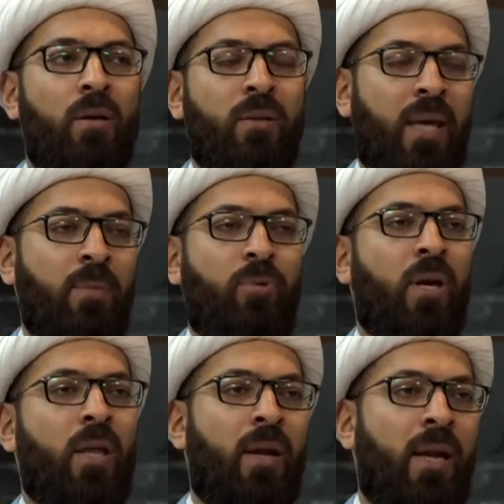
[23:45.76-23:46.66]
came
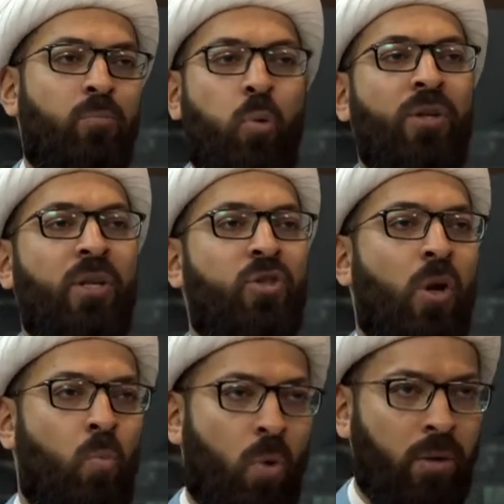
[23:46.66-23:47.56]
together and appointed
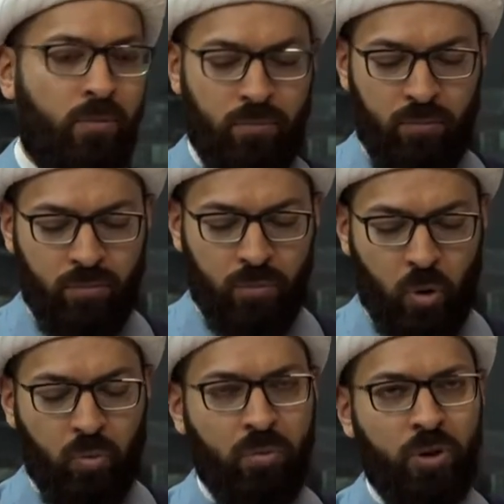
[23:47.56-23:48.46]
someone.
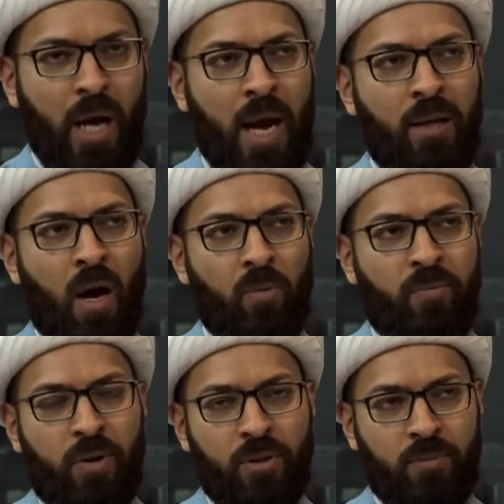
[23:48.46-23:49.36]
So ja'alnahum
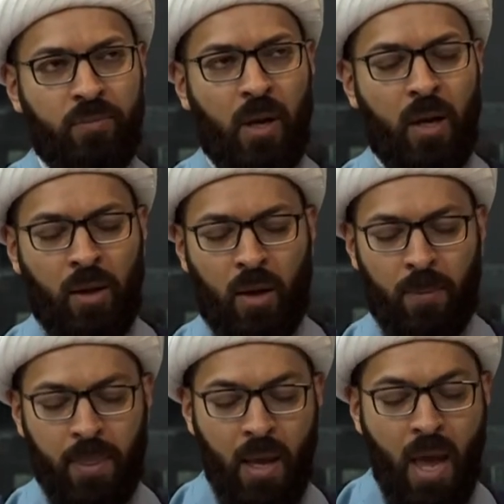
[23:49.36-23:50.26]
first, Allah.
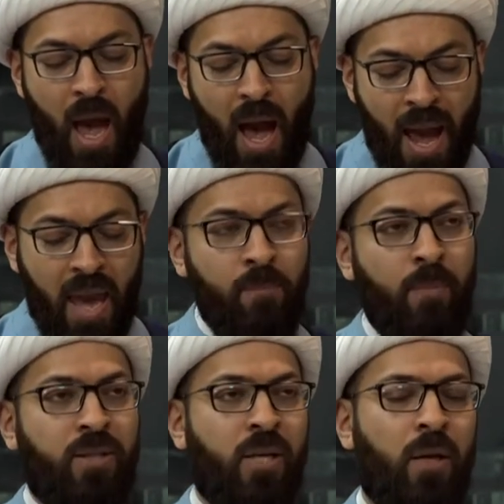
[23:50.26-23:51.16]

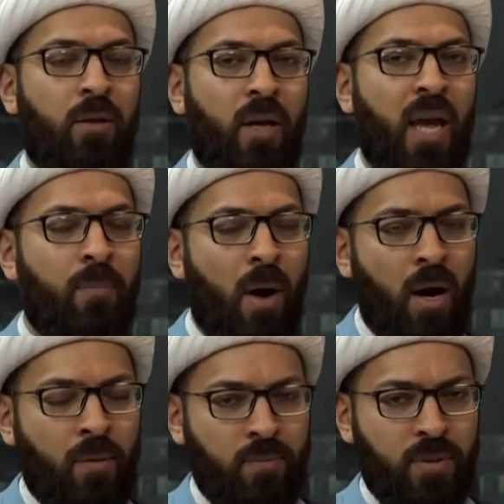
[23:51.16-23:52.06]
A'immatan,
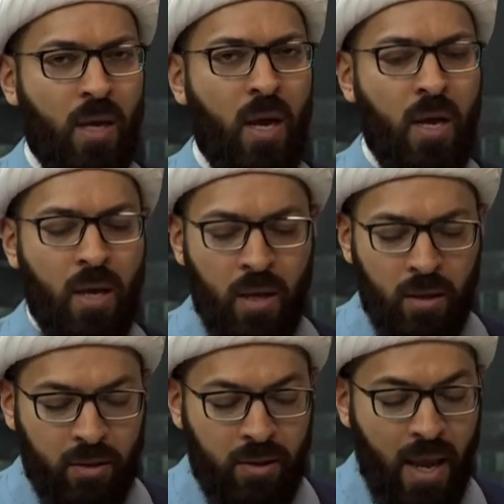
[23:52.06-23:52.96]
imams,
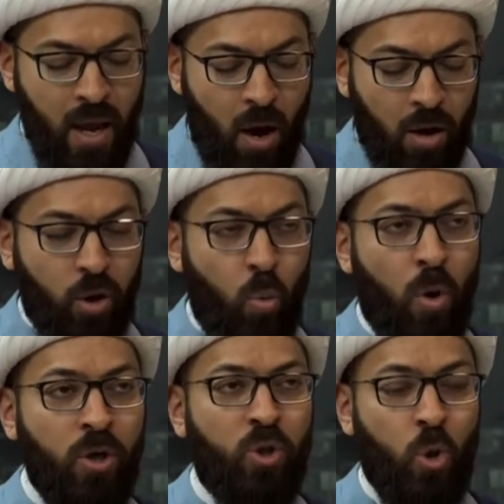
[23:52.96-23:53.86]
they are the
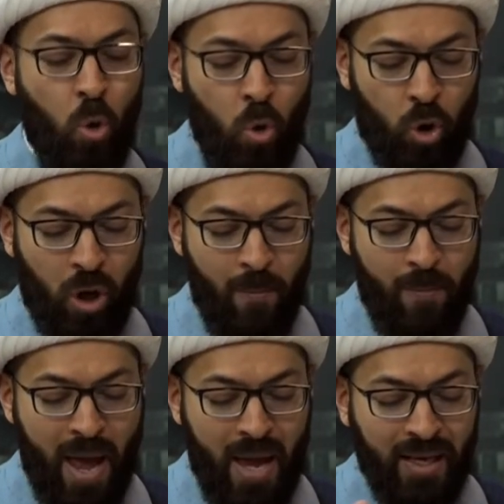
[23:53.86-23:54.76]
ones who
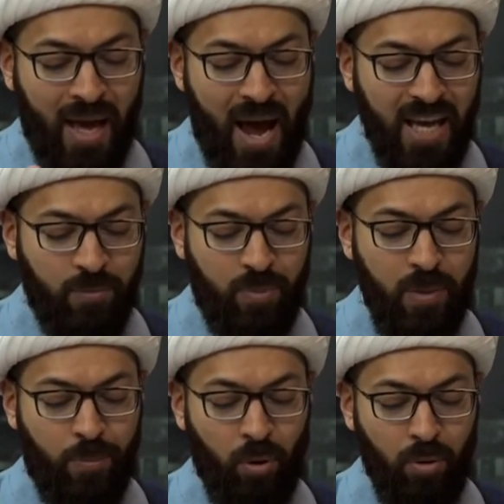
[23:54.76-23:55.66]
guide
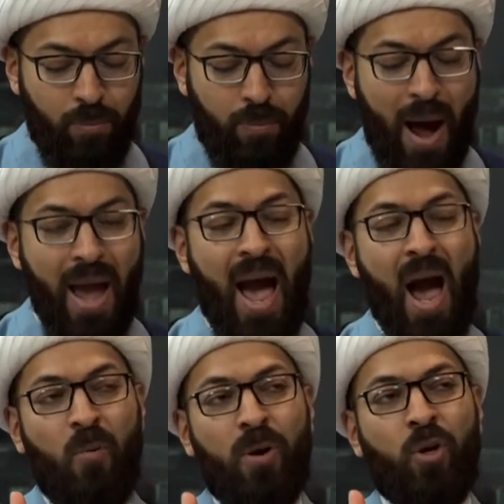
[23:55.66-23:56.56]
people by
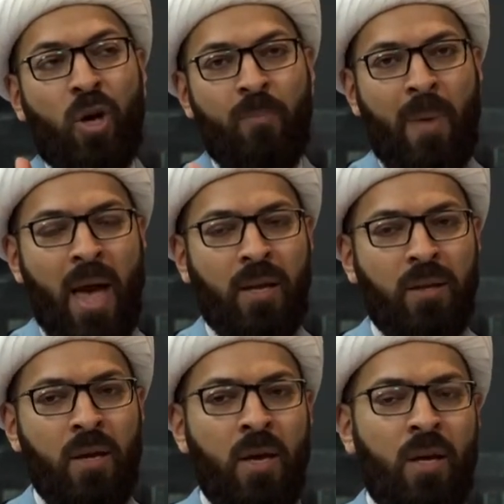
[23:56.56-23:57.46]
our command.
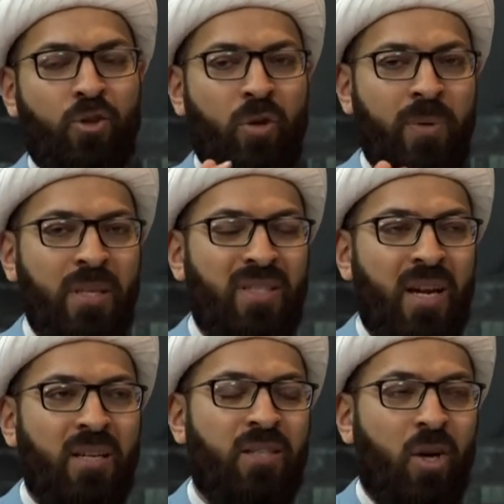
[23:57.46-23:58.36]
So it means there
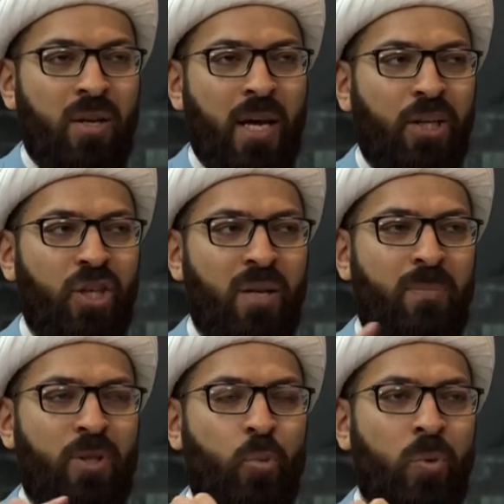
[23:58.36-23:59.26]
is a connection
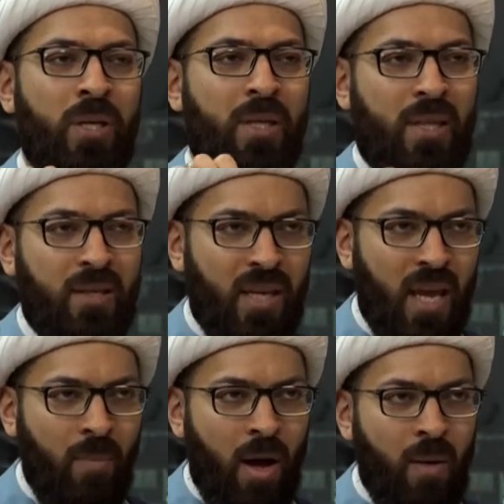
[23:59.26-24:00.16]
between this
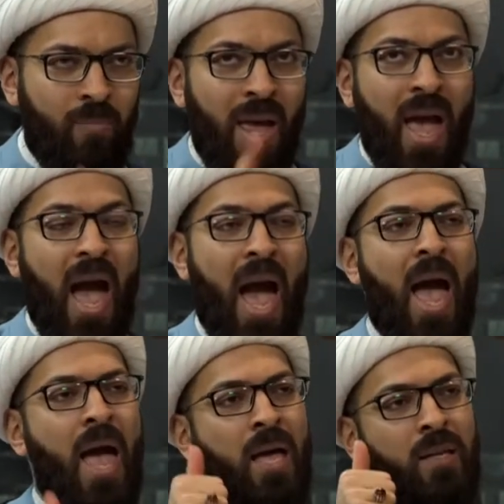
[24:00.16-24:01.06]
imam
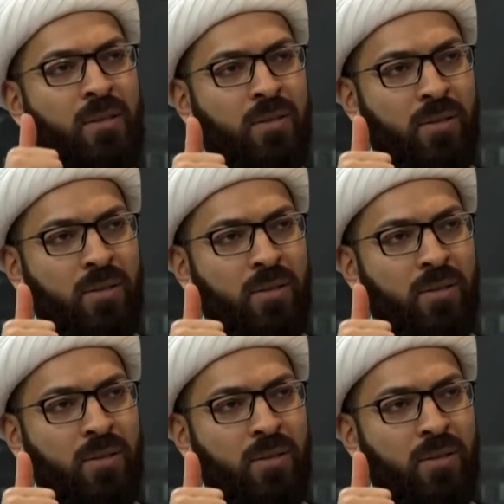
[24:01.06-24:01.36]
and